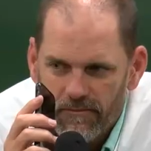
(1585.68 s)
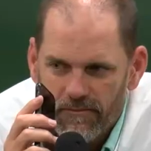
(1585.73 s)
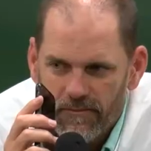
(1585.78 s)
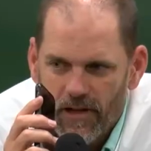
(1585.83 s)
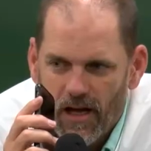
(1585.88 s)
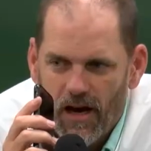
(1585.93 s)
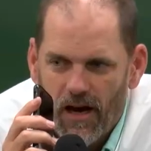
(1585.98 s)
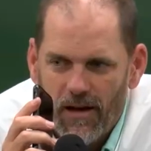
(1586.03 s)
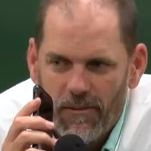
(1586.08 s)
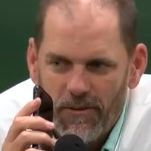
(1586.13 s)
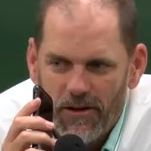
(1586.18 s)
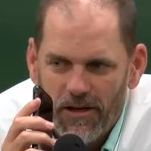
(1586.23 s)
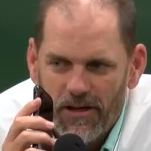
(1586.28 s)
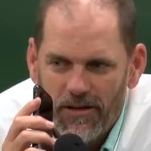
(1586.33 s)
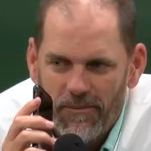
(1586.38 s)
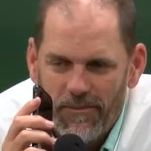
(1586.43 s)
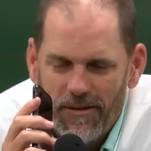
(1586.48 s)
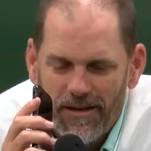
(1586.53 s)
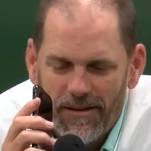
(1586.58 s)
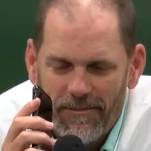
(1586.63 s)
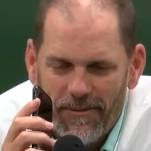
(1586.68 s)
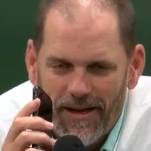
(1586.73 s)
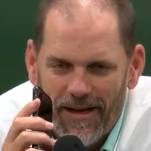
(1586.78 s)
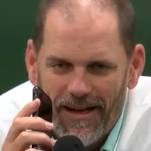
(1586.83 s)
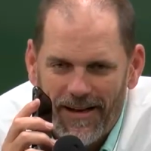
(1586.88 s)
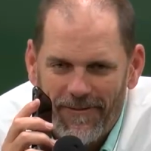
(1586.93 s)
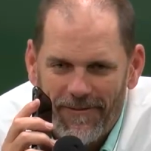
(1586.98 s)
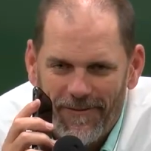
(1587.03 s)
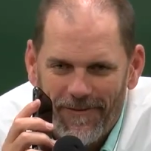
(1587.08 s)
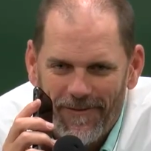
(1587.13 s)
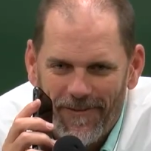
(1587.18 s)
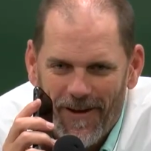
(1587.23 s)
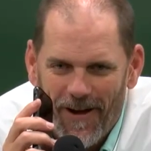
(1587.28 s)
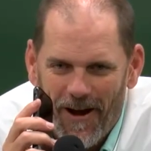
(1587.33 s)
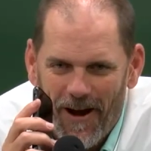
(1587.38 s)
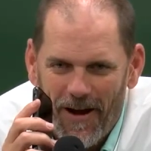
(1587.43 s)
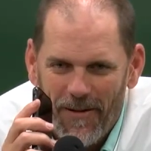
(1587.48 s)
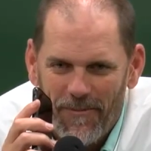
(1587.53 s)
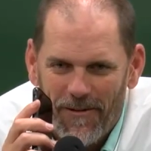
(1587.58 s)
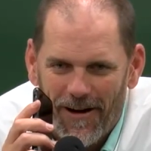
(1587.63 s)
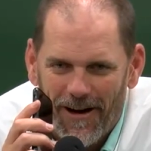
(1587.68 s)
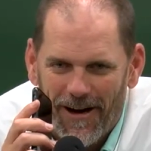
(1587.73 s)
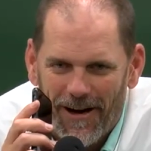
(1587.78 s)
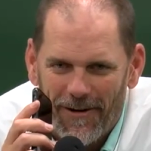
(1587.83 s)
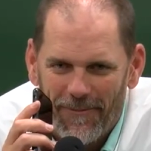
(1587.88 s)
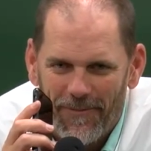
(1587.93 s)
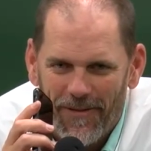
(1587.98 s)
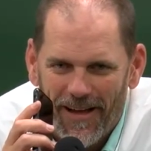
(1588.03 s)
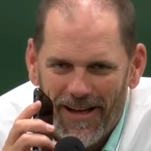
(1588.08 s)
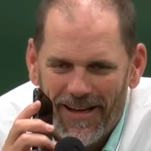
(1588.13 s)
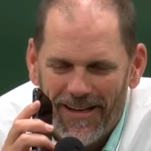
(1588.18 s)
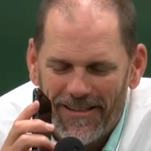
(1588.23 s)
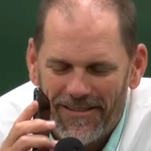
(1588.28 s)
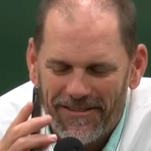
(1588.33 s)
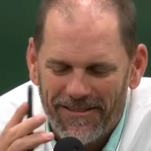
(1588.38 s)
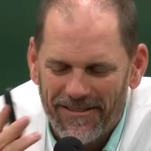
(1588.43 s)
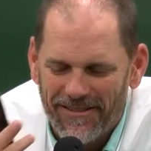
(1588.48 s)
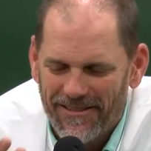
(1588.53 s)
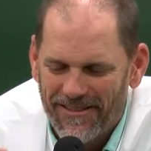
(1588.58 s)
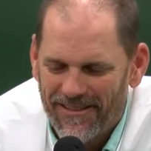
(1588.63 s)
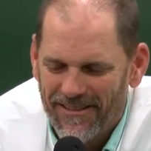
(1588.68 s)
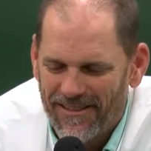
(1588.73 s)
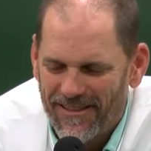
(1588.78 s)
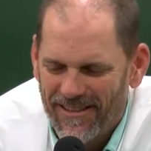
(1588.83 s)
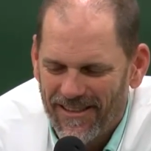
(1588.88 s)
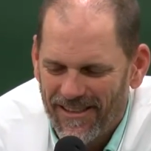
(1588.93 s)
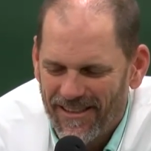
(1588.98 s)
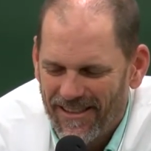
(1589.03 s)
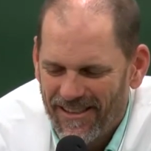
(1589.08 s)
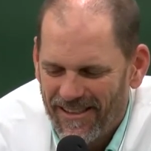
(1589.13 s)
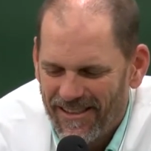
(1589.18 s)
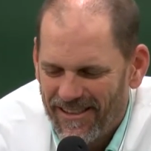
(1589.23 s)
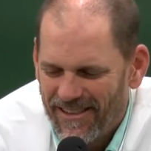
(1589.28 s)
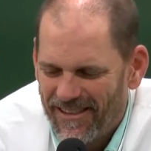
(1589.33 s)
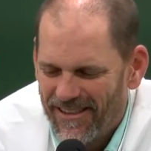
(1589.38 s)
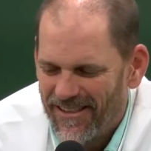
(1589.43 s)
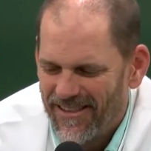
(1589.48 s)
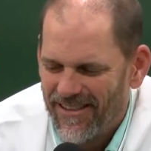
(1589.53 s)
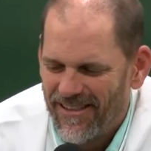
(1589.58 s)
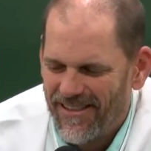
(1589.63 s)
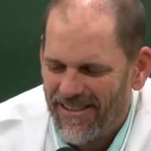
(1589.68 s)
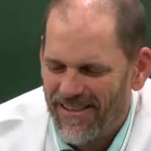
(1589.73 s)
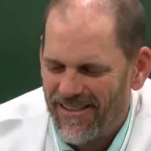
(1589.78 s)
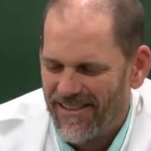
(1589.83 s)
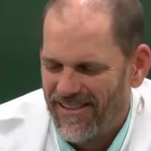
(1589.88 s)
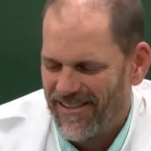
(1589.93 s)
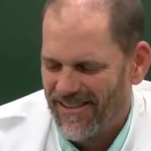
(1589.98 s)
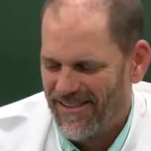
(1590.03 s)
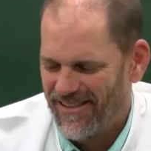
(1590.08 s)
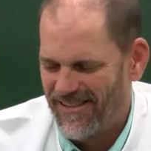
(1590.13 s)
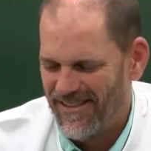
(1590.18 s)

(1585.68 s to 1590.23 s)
No, I'm good, big man. All right, Bob. Thanks. Okay, thanks.